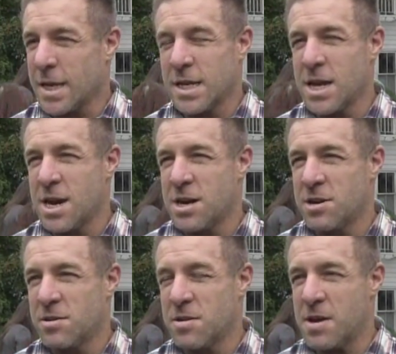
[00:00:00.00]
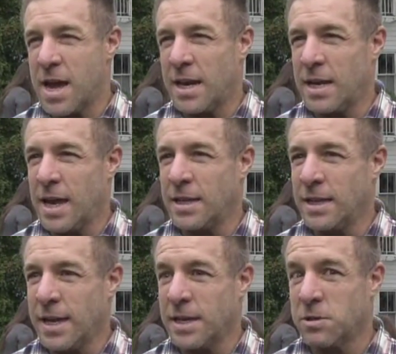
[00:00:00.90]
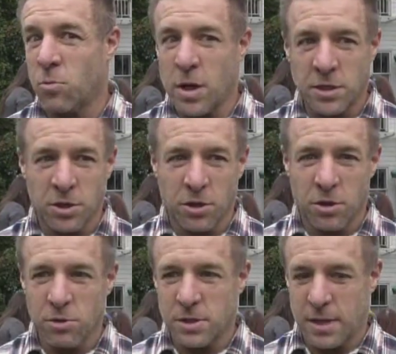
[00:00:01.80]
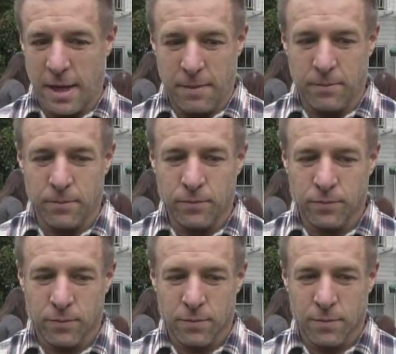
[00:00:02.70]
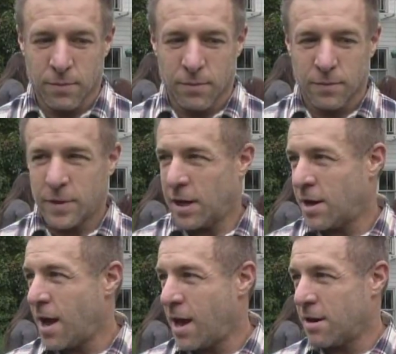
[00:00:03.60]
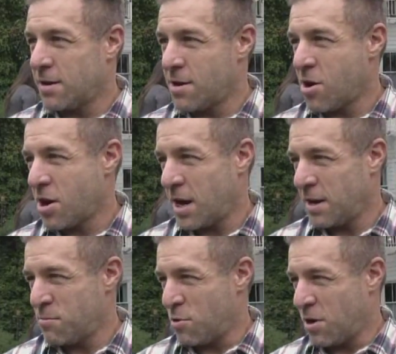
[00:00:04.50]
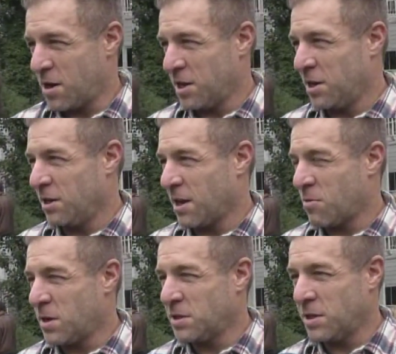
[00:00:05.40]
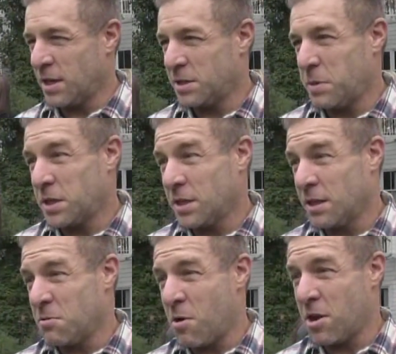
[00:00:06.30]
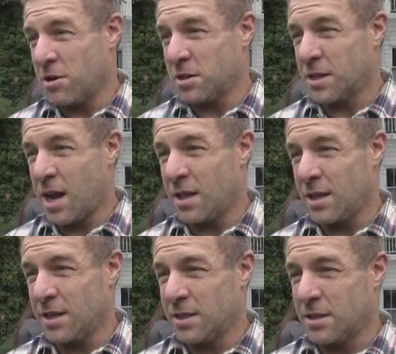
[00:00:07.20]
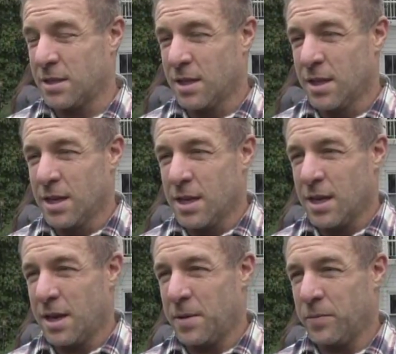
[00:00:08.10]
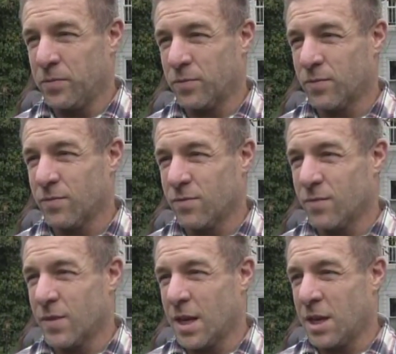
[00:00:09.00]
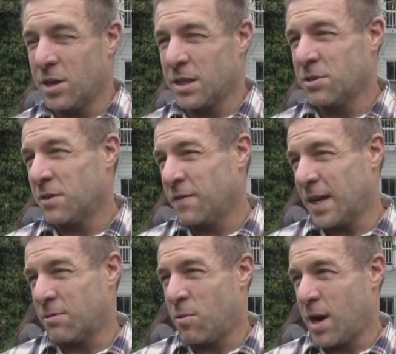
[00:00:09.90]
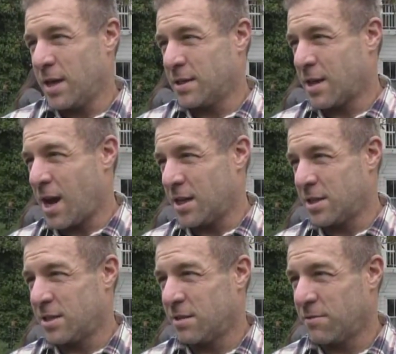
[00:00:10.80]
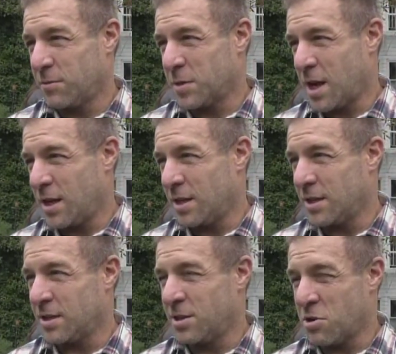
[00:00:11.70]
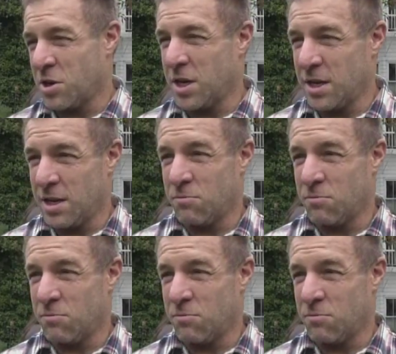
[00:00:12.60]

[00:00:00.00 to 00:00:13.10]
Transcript: No, and and the thing is, once you use them, they're not art anymore. You know, like once, you, especially in the water in Scotland, is, um, you know, it's sort of like why Scotch from Scotland is so good.